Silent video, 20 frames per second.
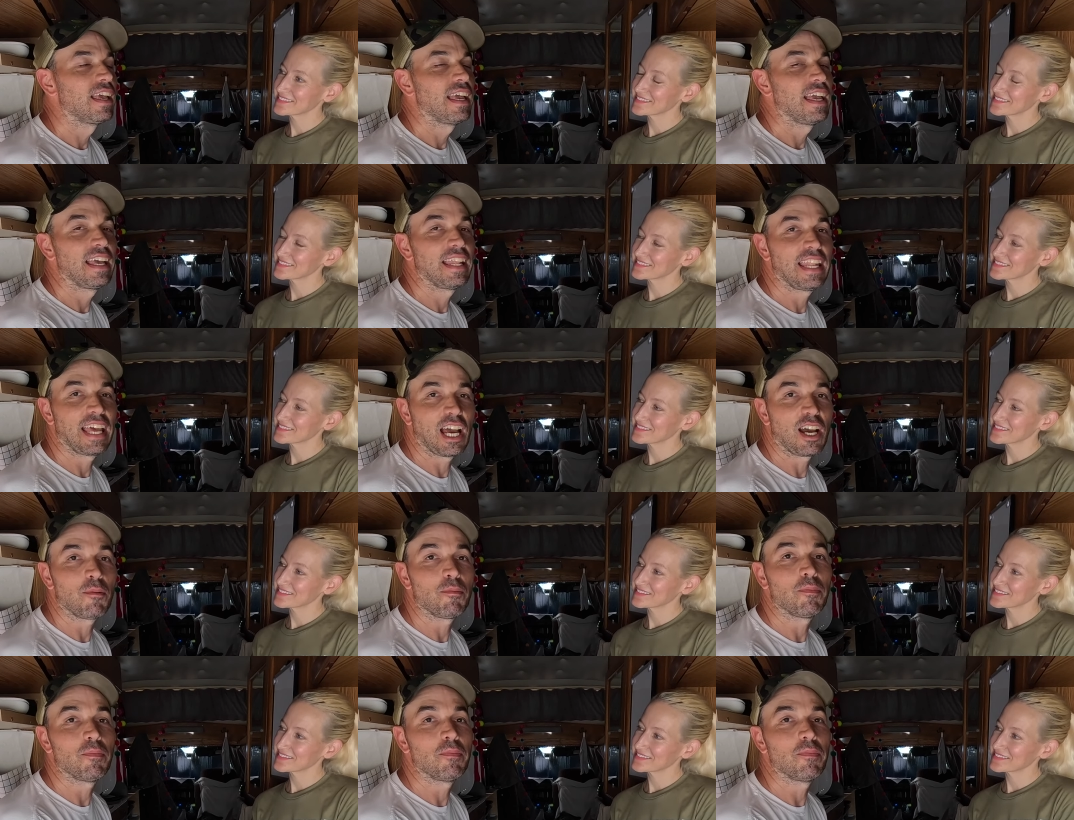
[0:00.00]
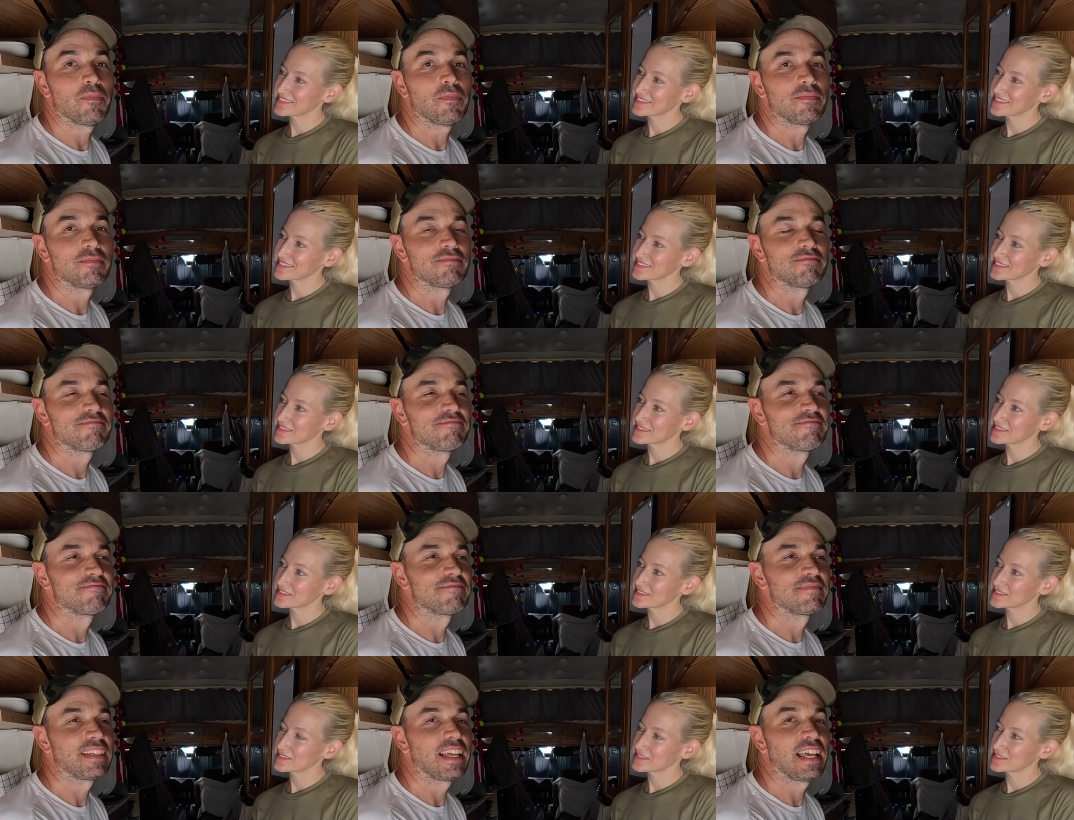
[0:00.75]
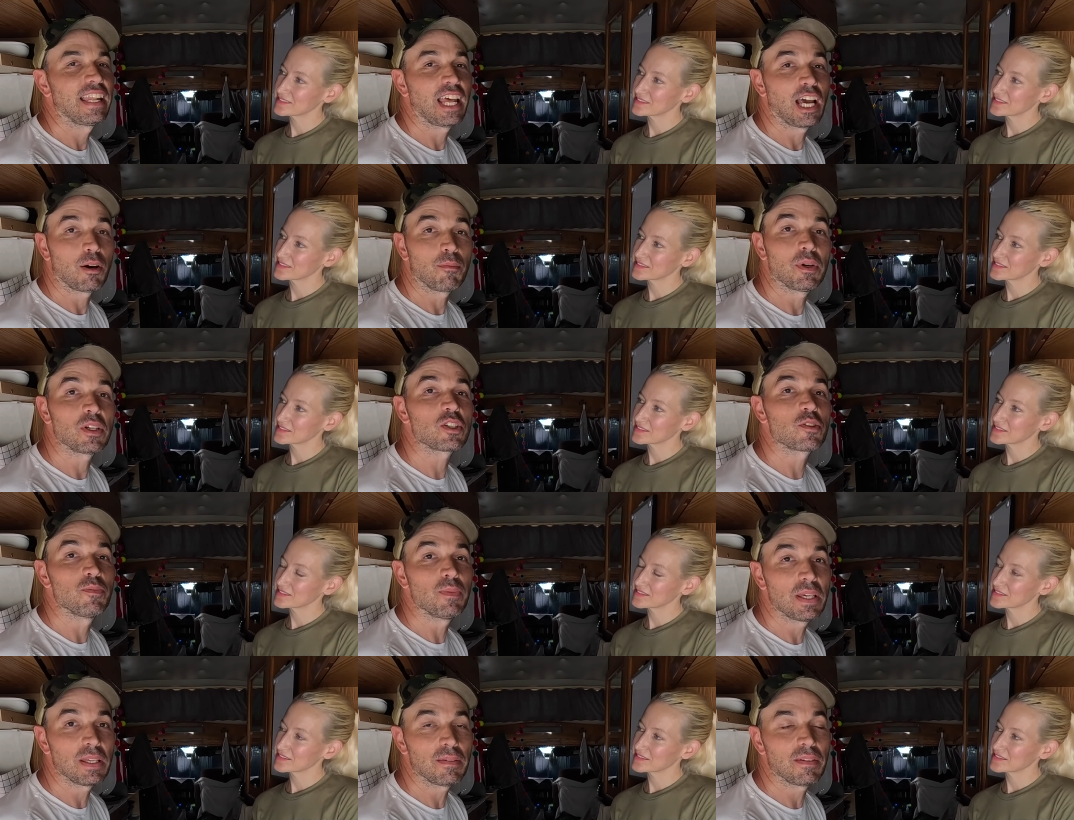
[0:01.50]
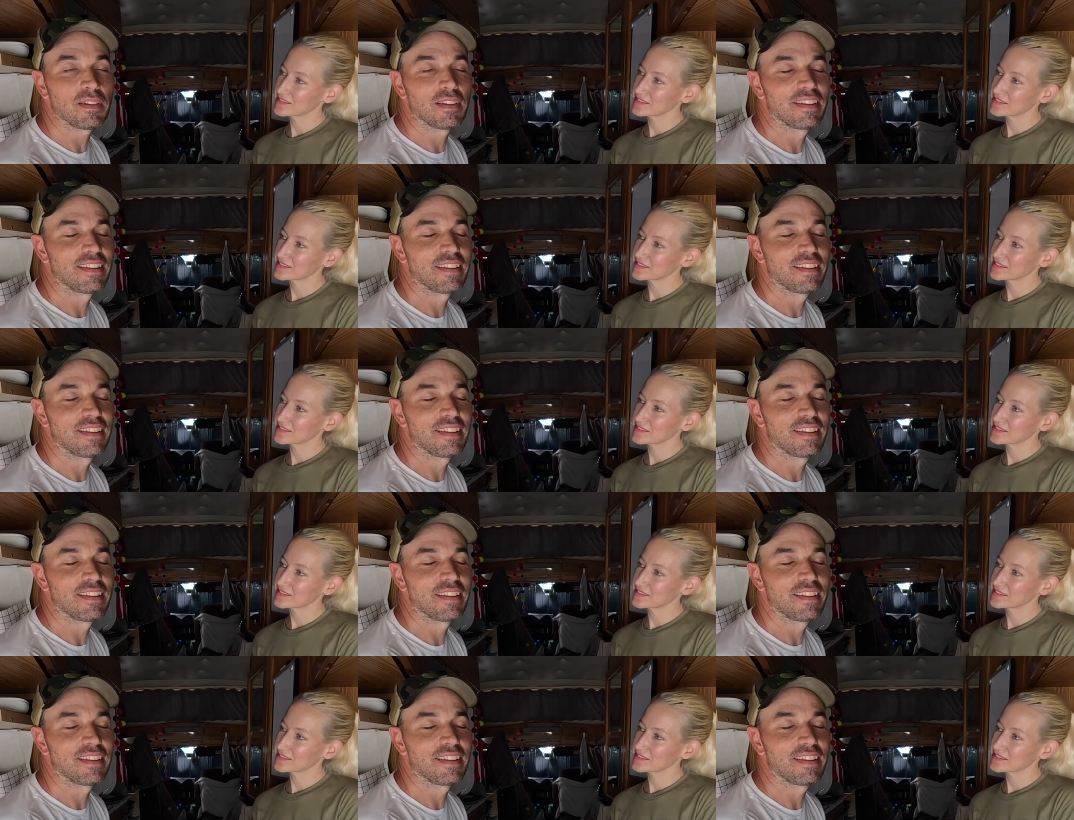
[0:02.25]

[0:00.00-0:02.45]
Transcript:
Speaker 1: and how and how much mint?